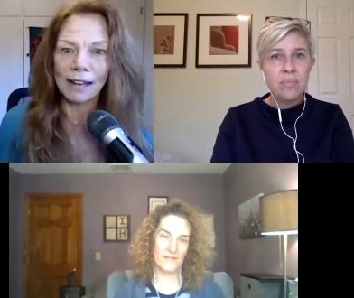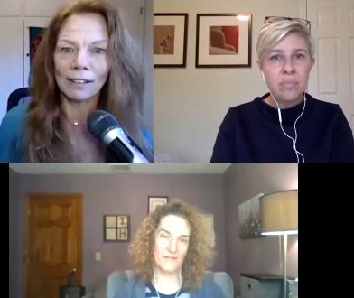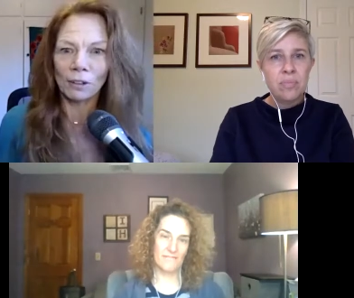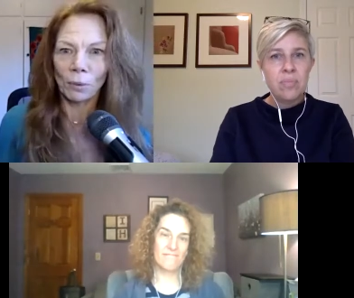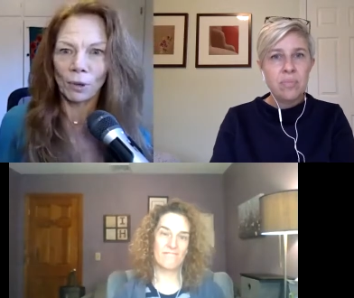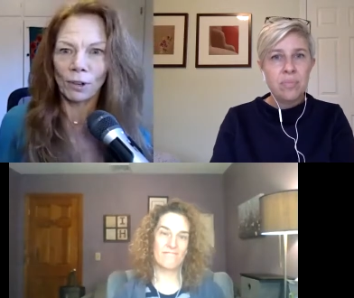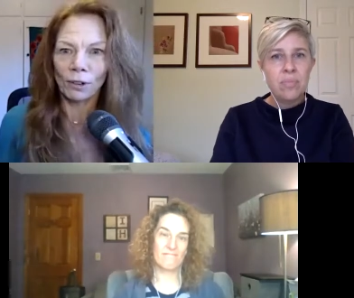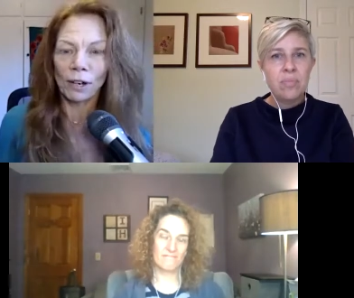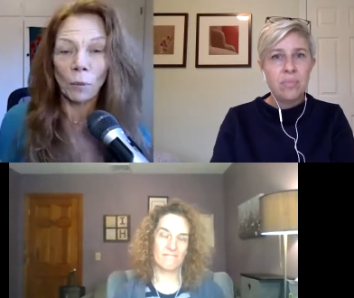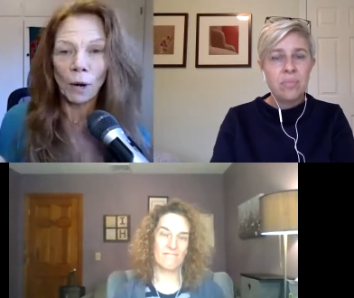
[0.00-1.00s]
Speaker 1: in the world and
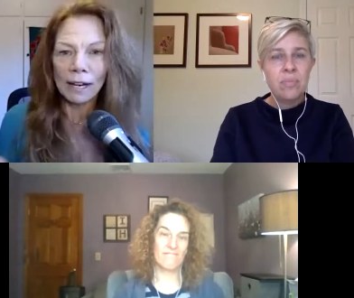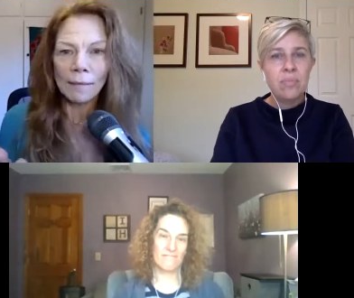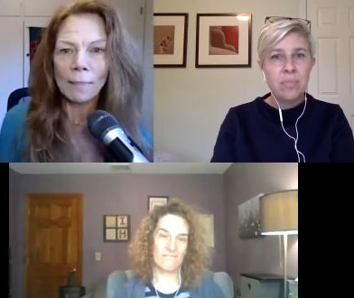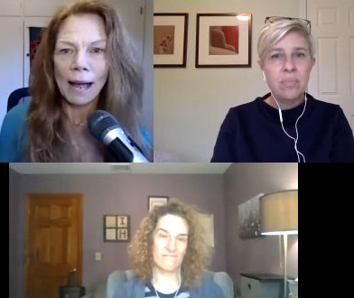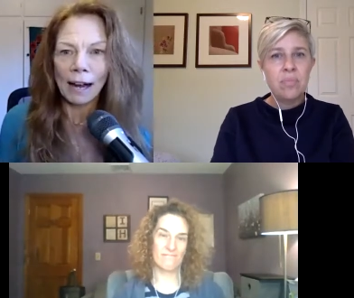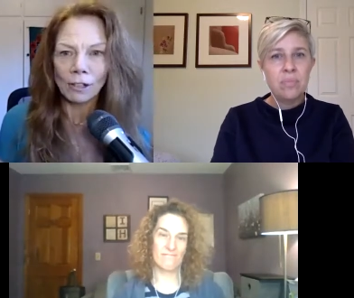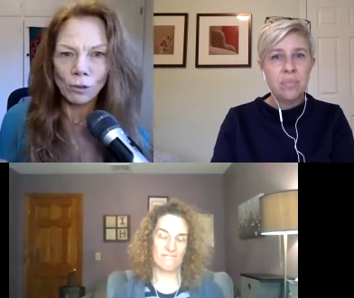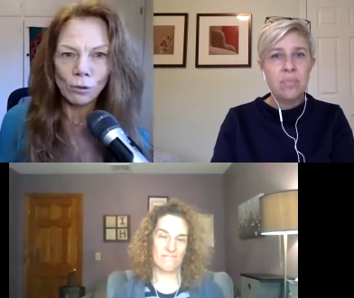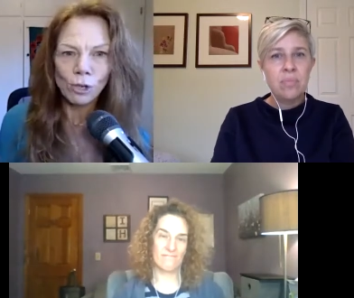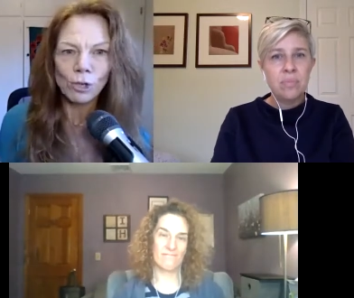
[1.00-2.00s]
what impact you
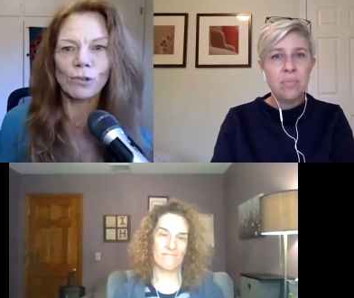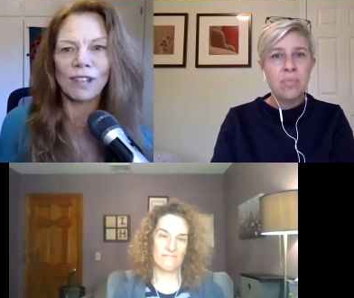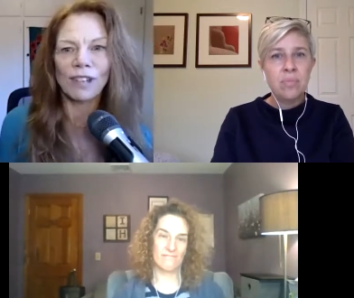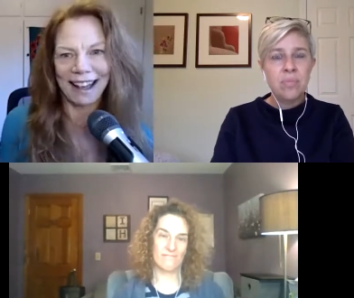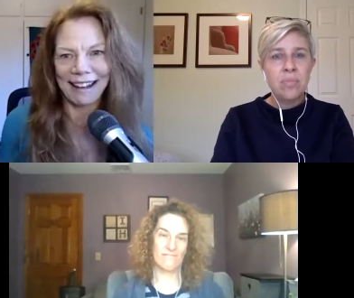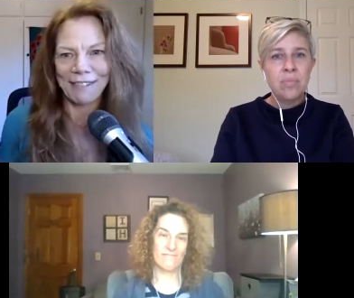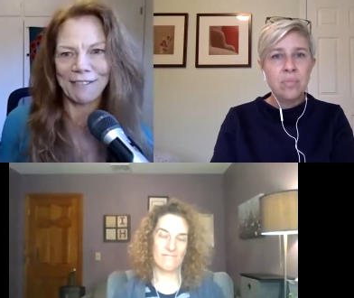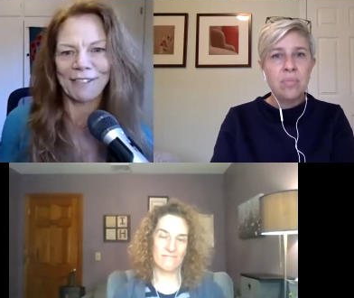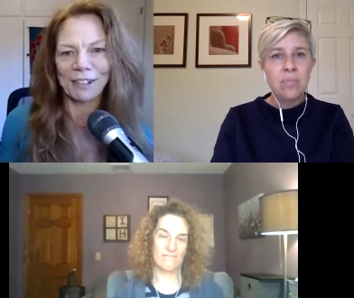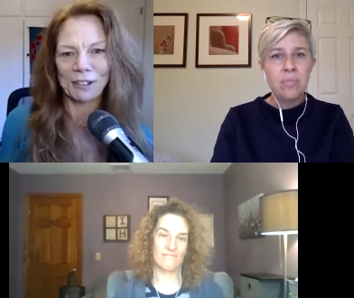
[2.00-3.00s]
choose to have
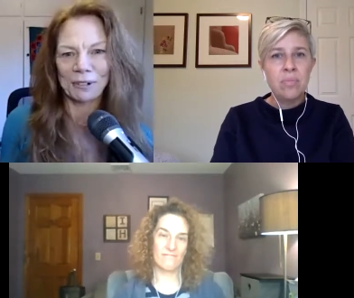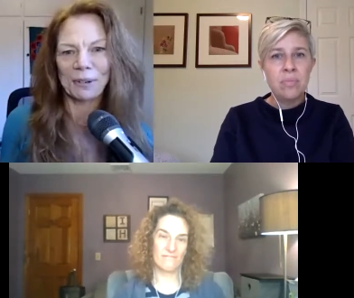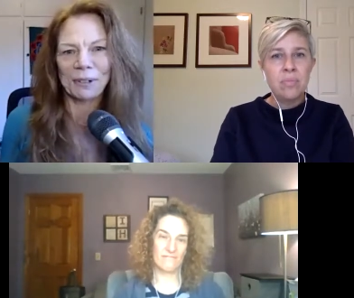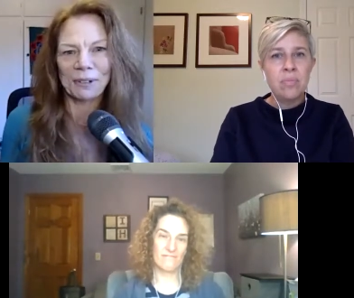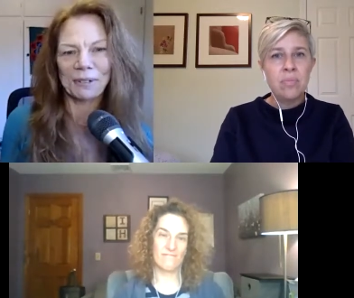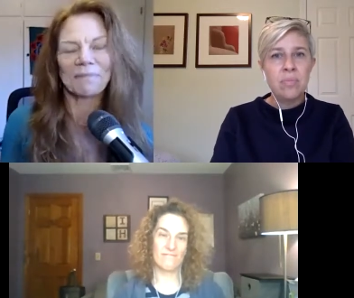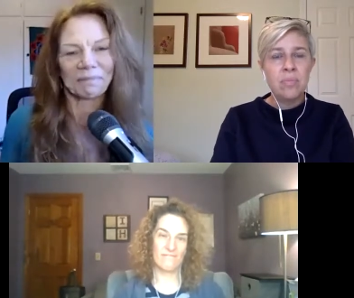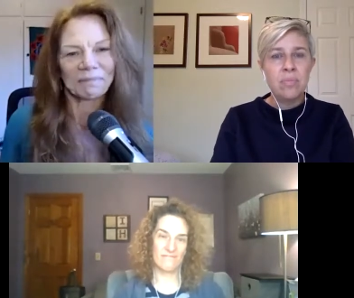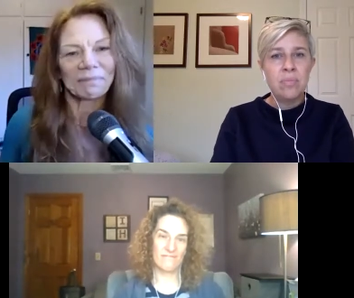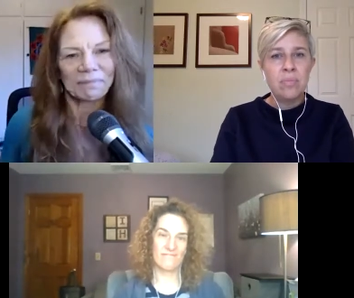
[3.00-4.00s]
in the mm-hmm.
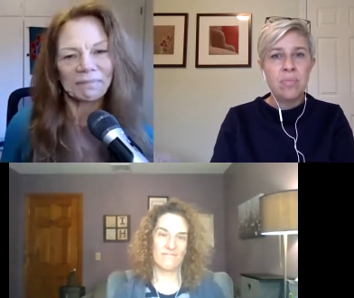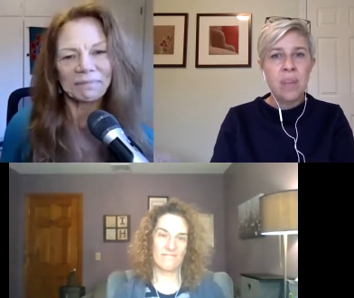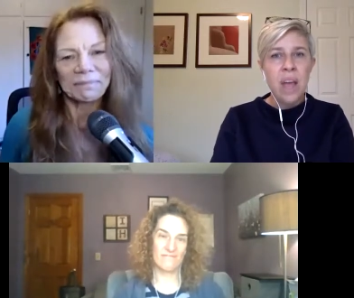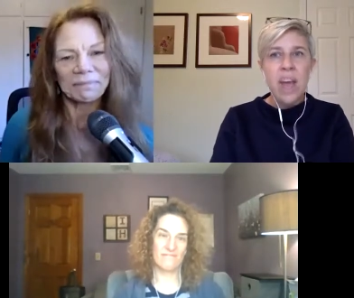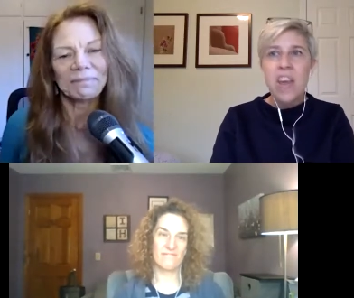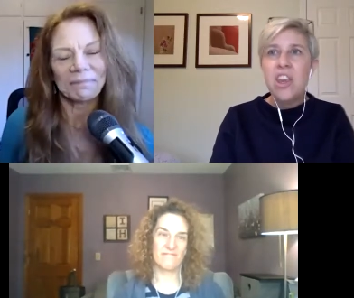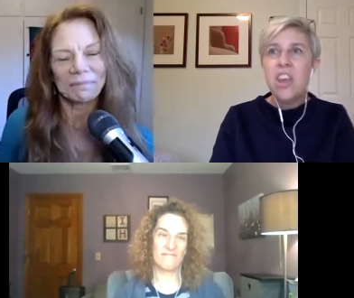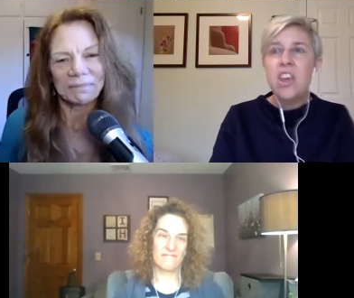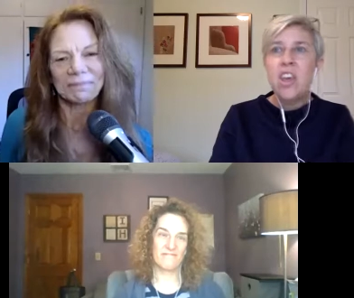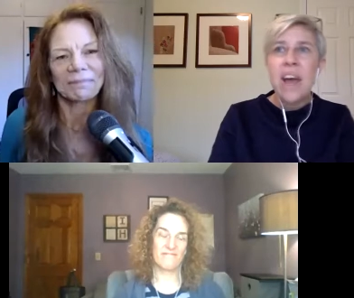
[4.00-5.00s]
Speaker 2: world.
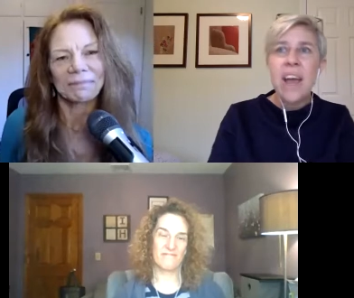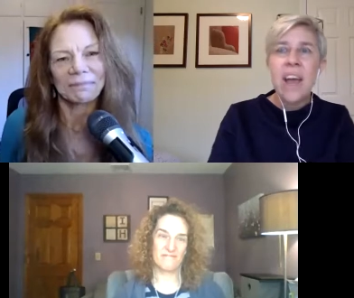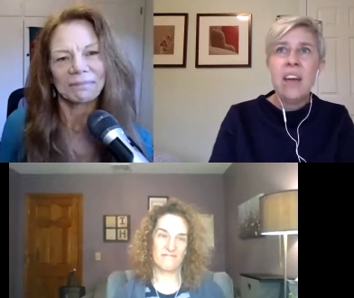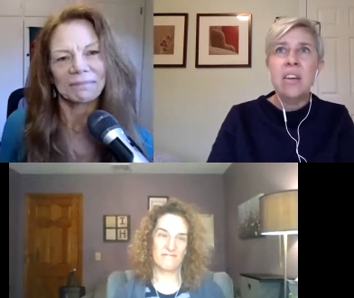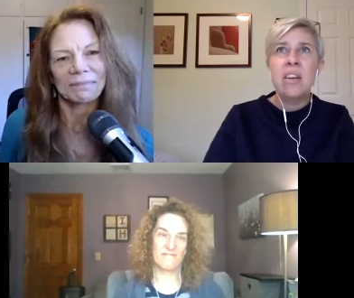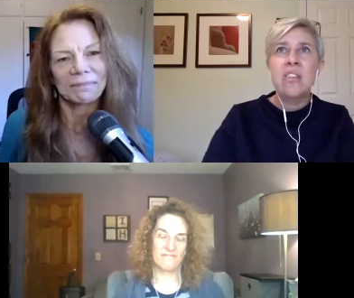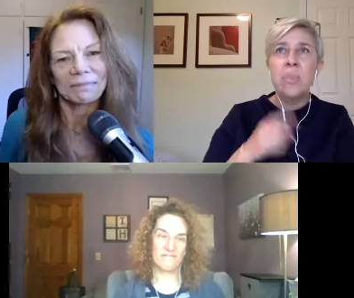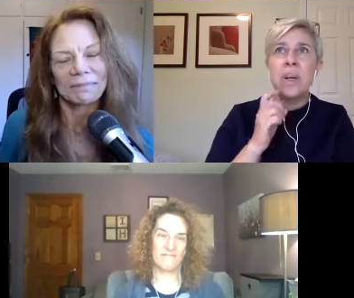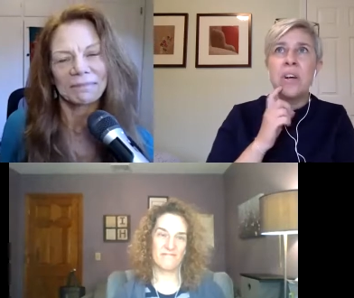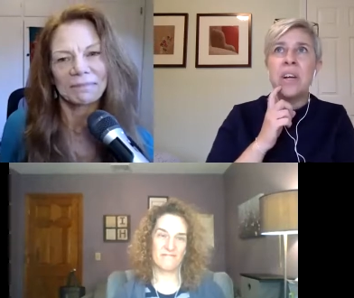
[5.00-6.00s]
Mm-hmm. I had an
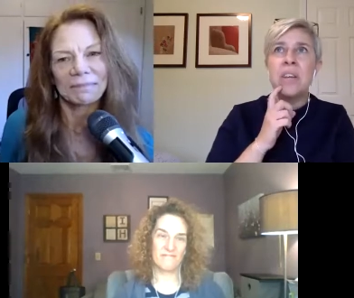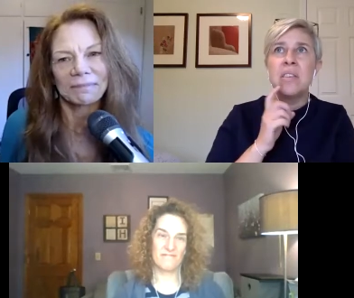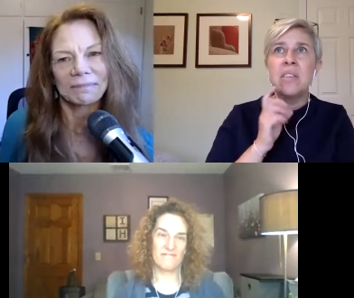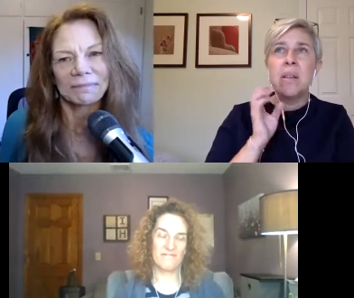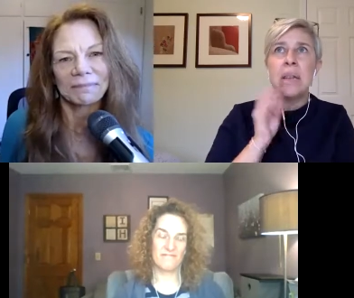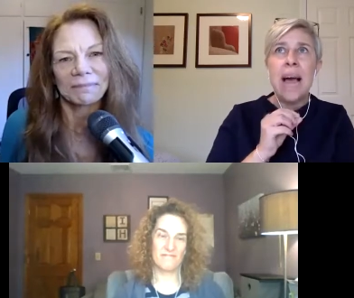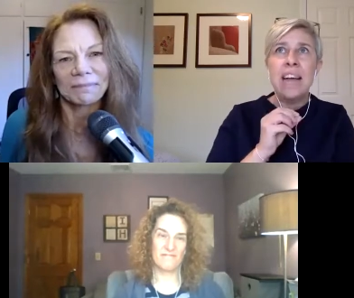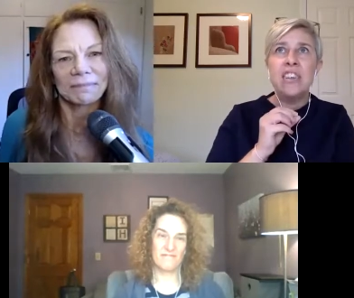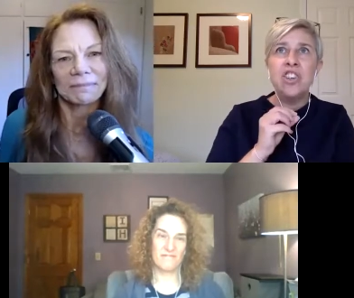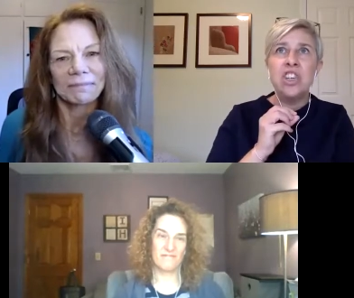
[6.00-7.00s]
experience
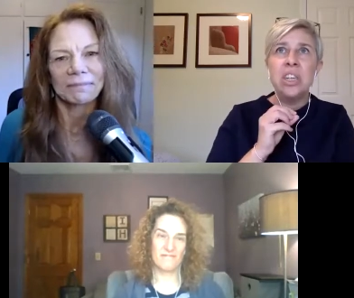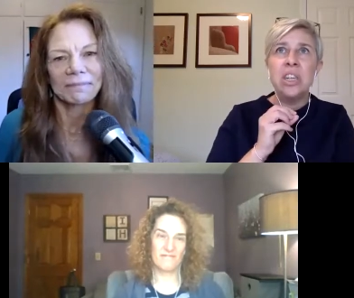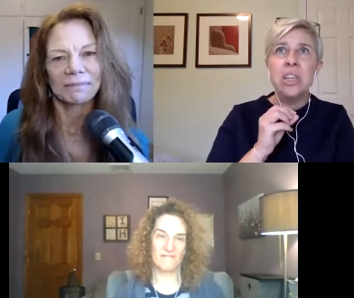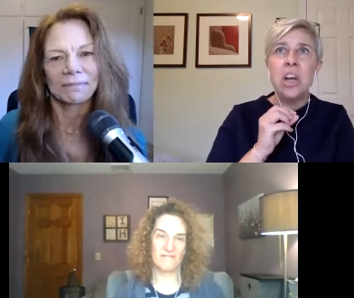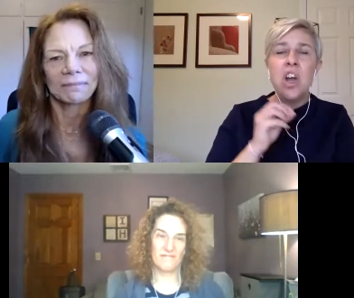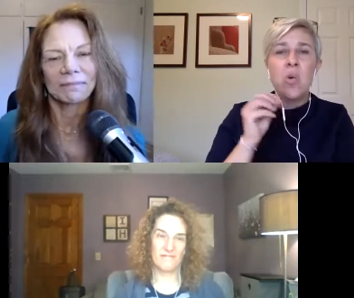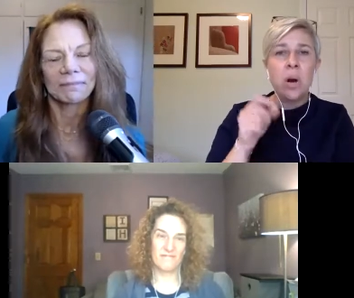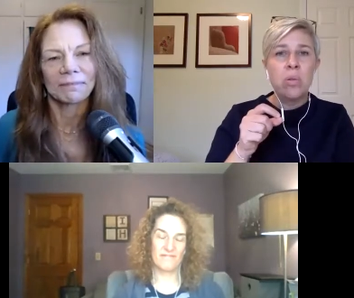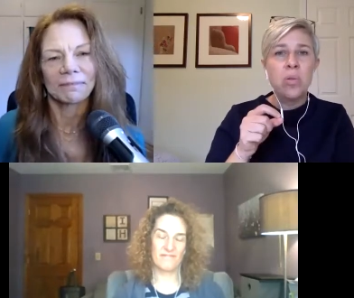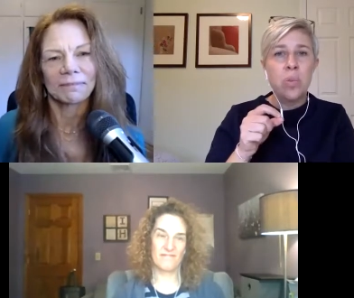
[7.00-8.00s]
last year where I
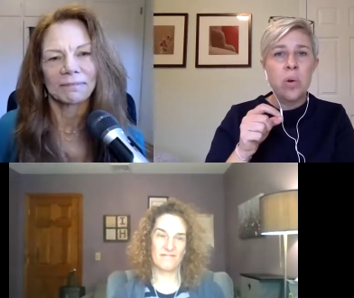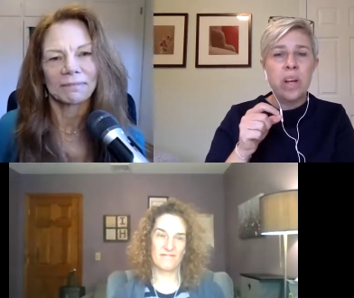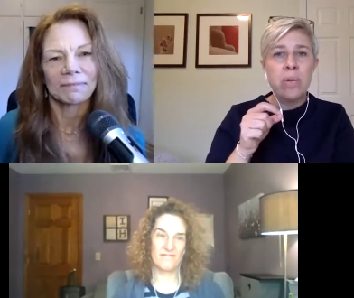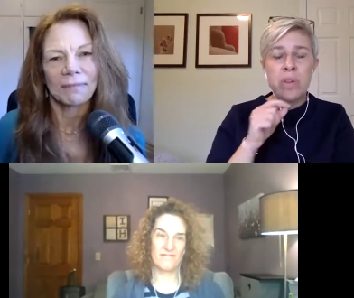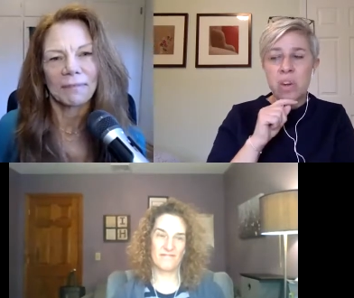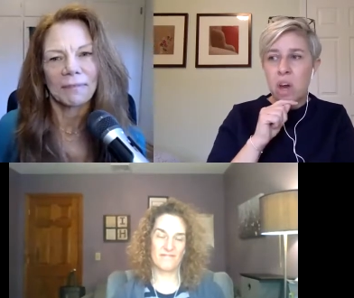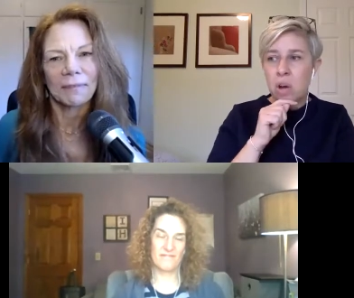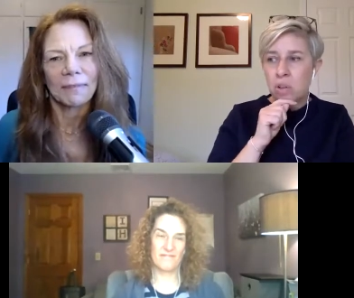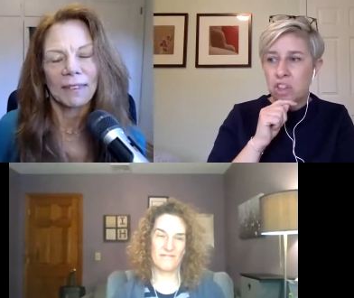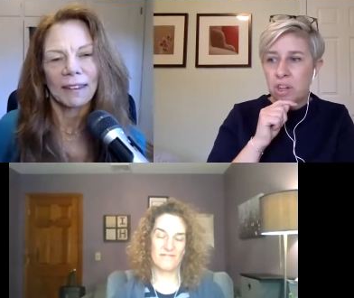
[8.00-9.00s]
was working with a
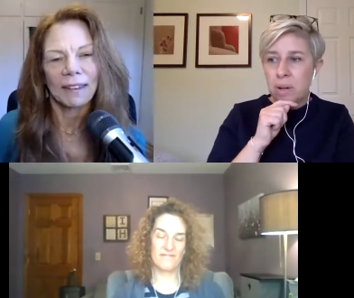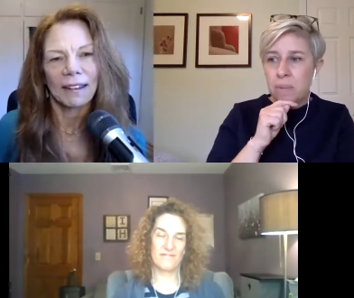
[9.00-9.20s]
coach,